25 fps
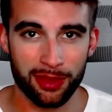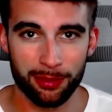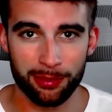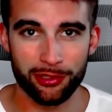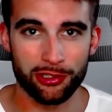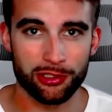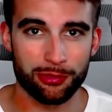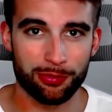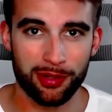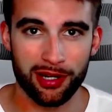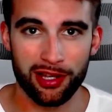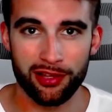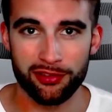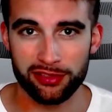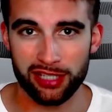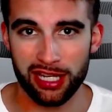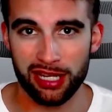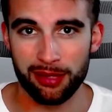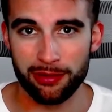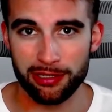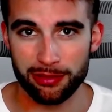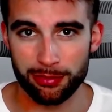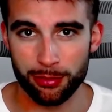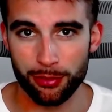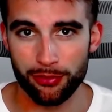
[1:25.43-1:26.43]
The Bills-Browns
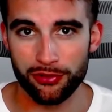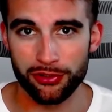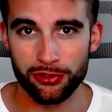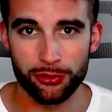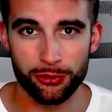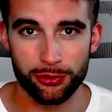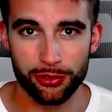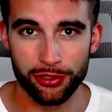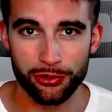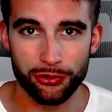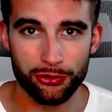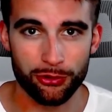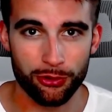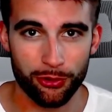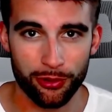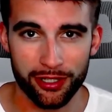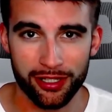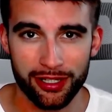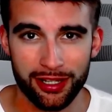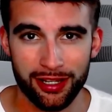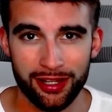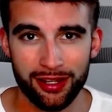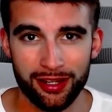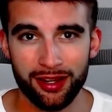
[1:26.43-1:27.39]
game is moving to Detroit.